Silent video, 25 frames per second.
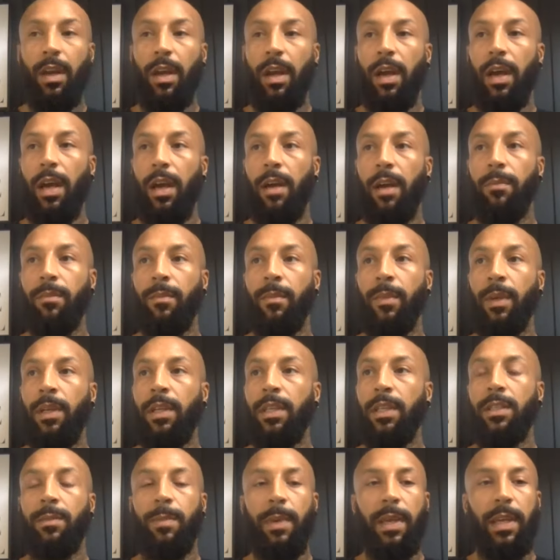um,
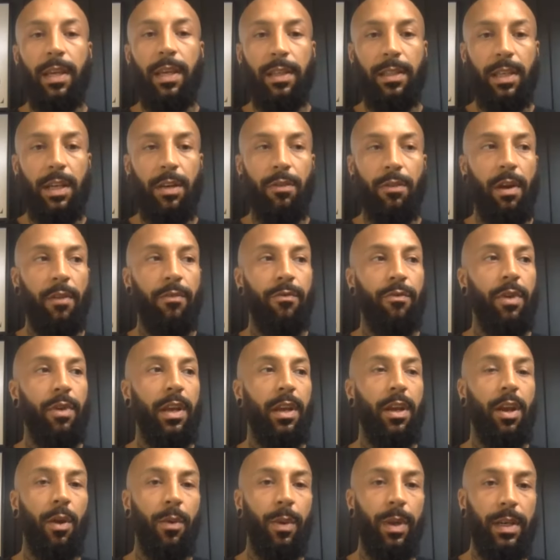speaking to the
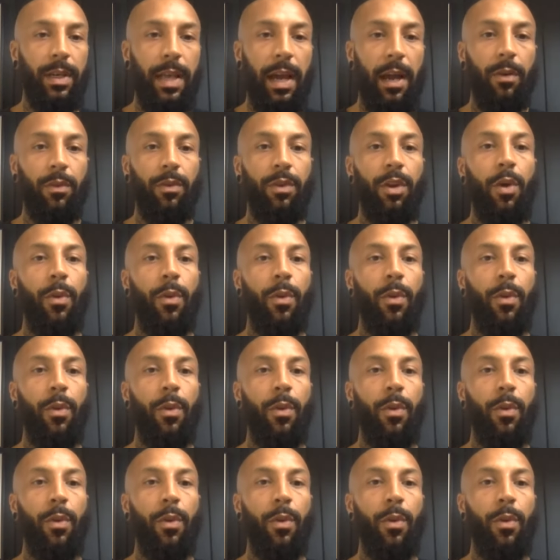referee, going down,